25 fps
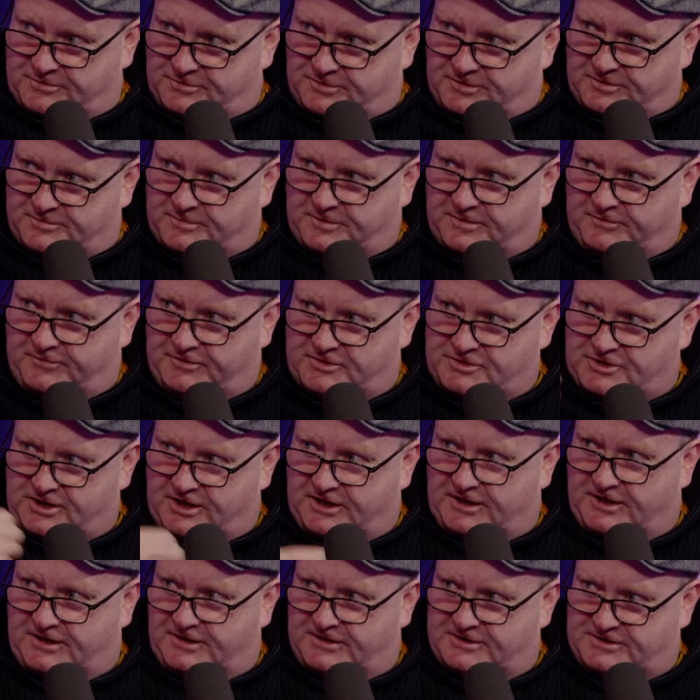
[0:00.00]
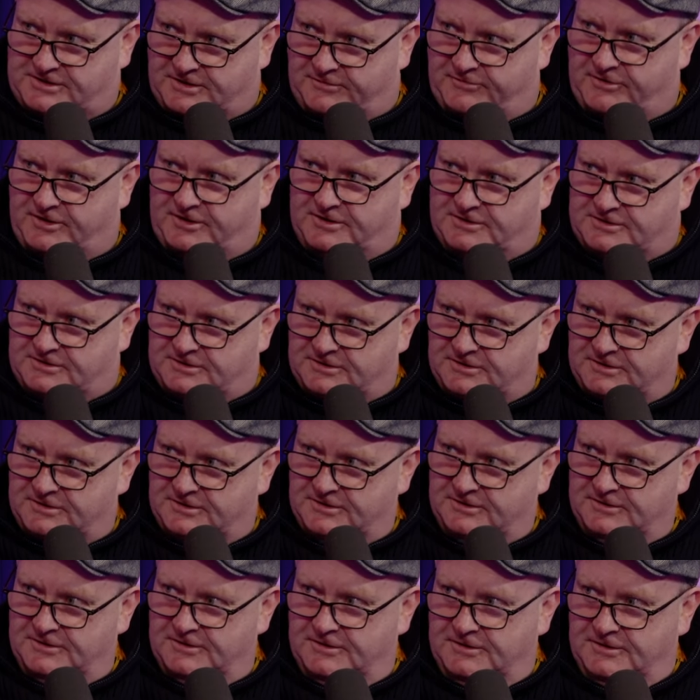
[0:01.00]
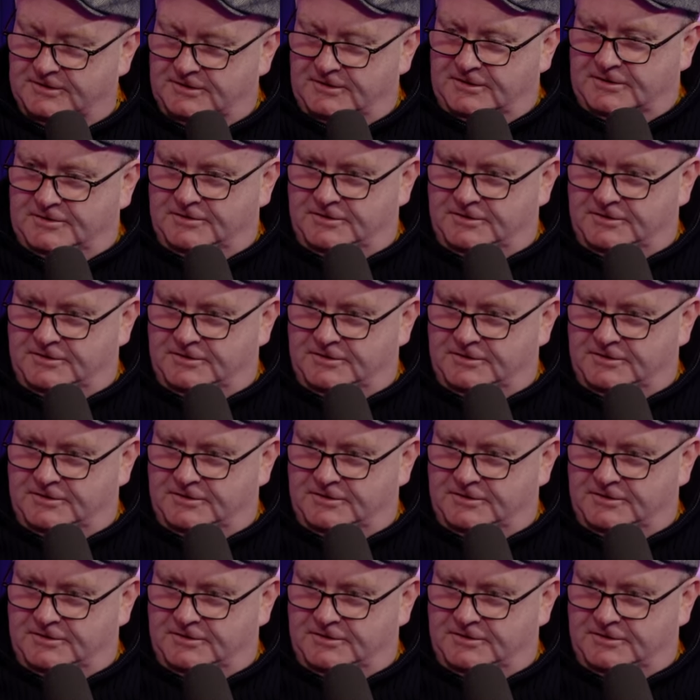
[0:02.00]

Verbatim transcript: Aye. He was one of our charity in the seventies. Patients in hospitals. Aye.